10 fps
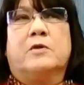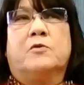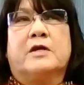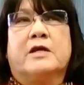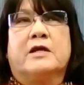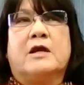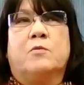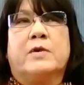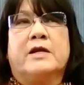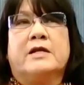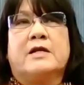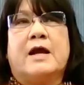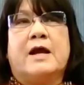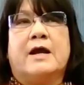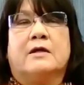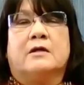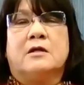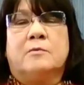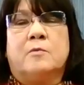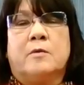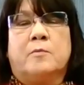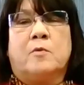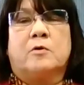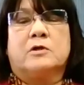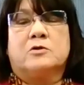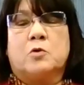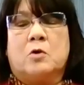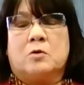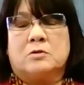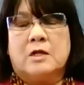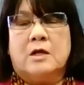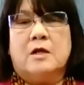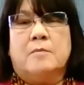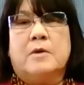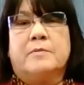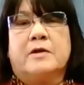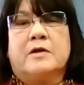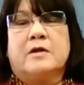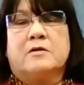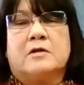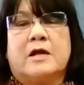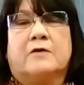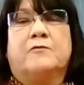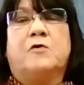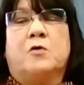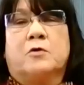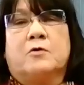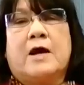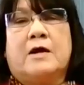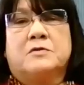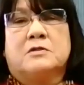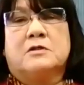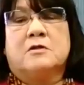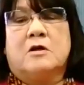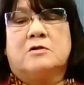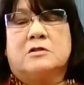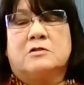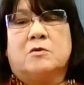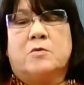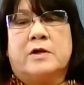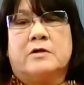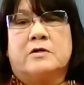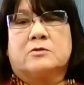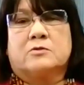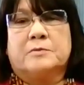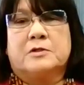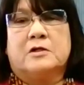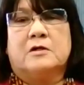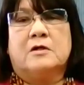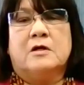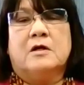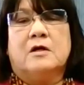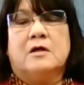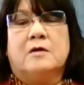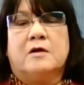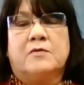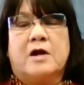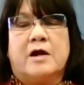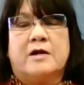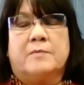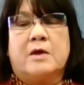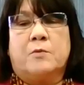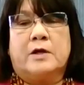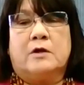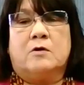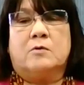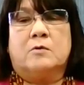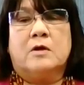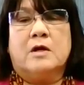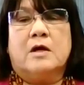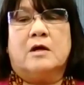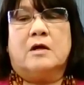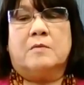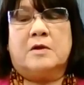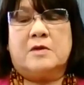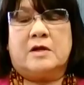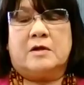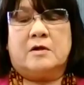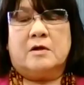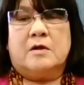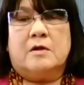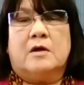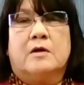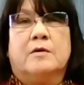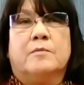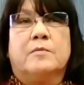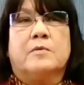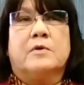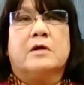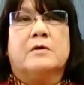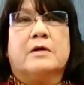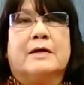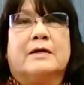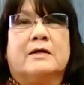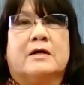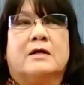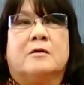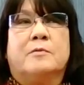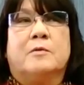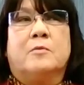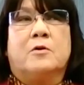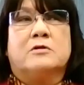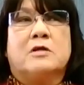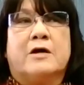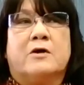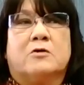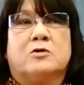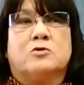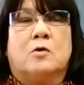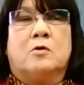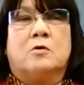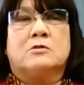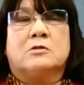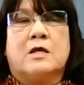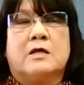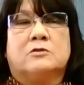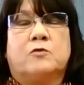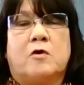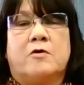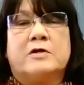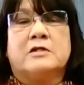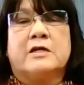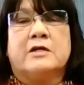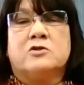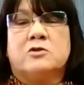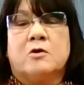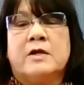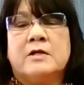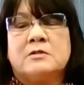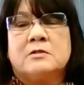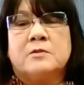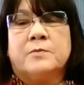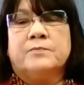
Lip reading: thinking that we need to add a little more controls, maybe take photographs, not just a written description of the item that we loan, and then a little bit more tighter controls as far as insurance,